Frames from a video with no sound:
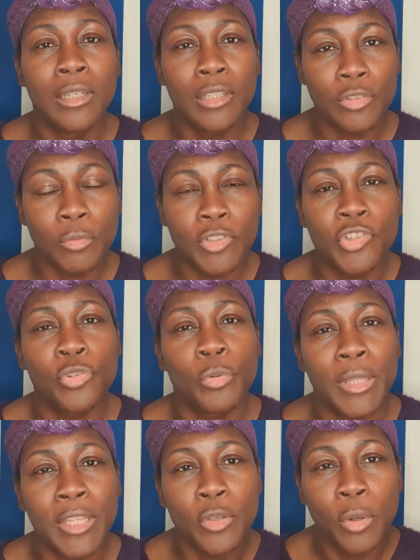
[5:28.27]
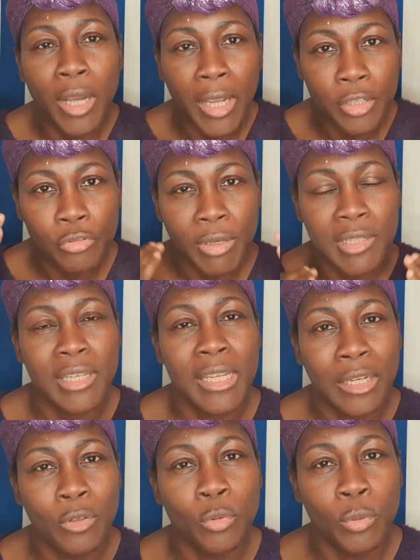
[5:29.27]
to ensure that you're hydrating
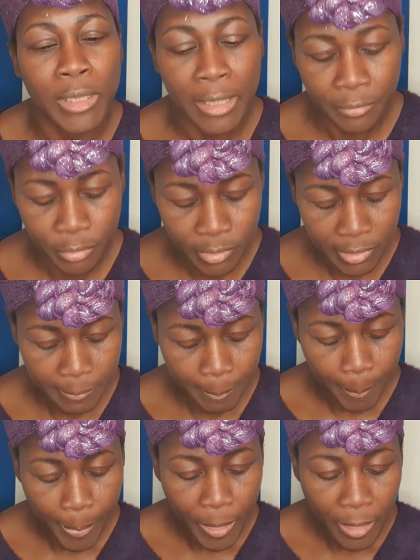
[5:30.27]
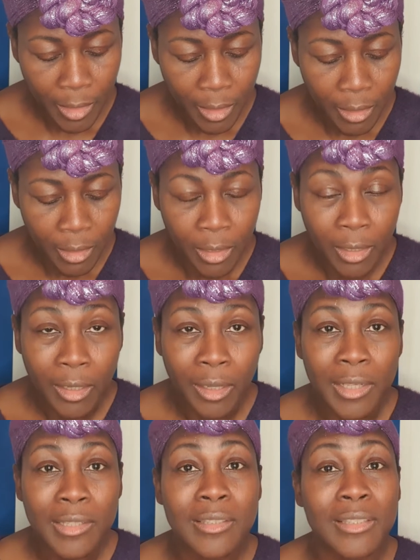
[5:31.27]
at all levels.
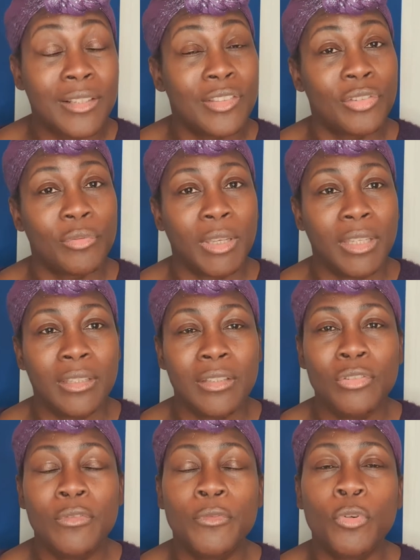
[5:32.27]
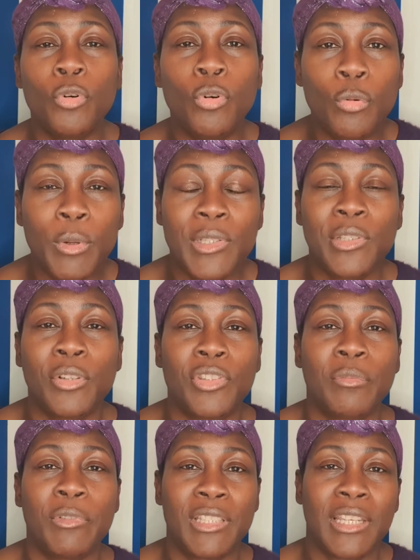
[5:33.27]
Sunscreen. You've always got
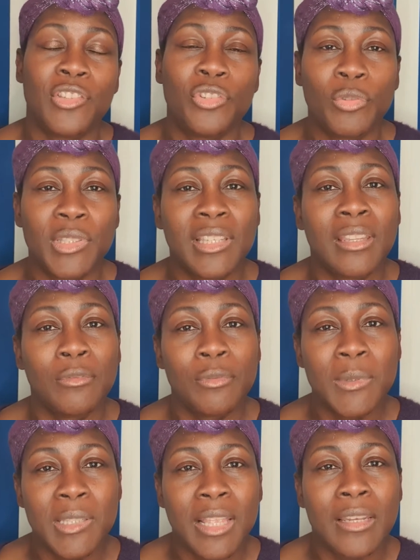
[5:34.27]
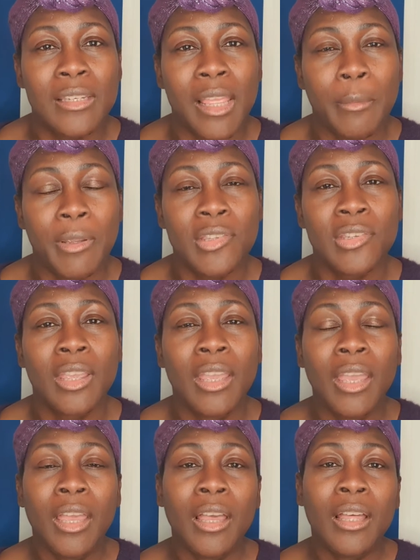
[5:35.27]
to protect your skin from sun damage.
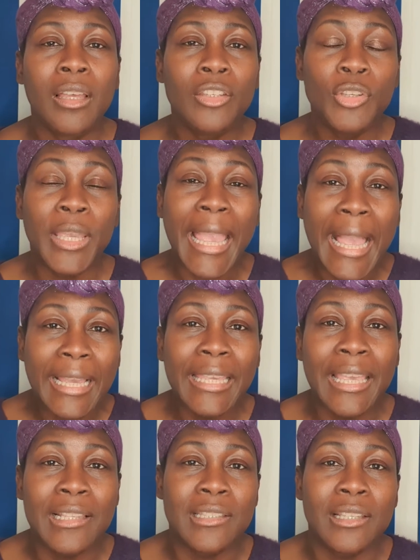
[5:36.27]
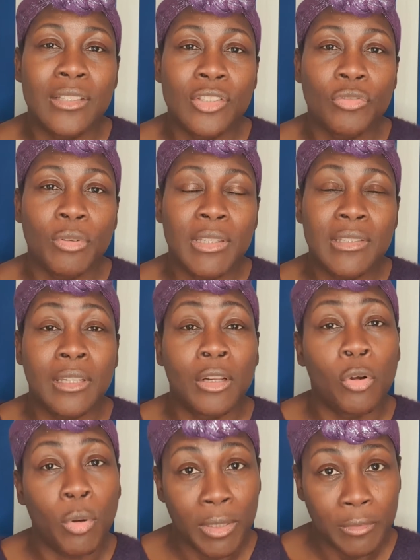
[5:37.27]
You can get sunscreens that
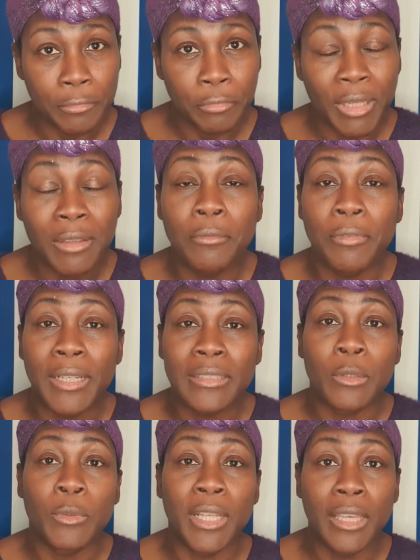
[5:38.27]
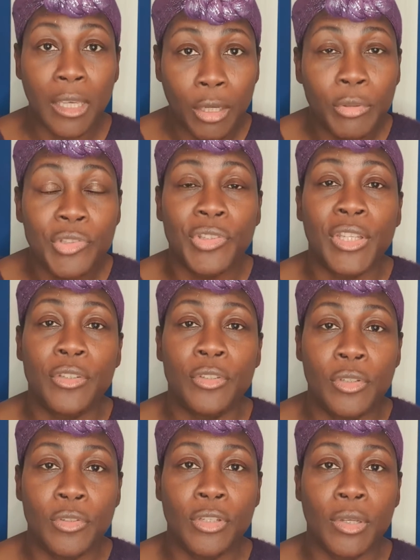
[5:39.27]
are oil-free. In fact, I would encourage that you
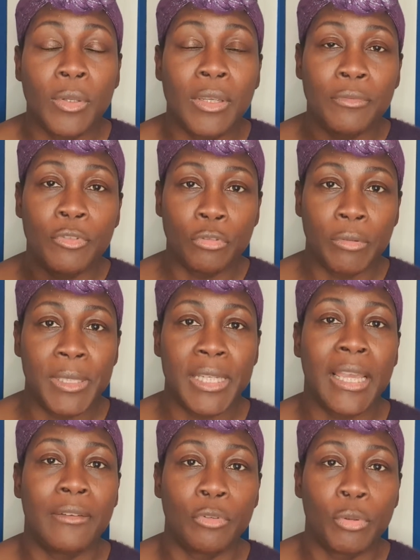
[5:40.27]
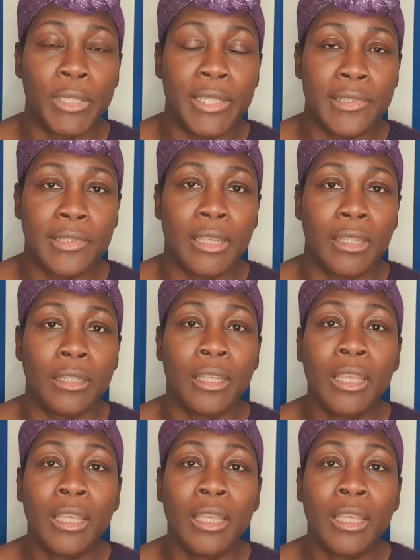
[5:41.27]
do so if you already have oily skin.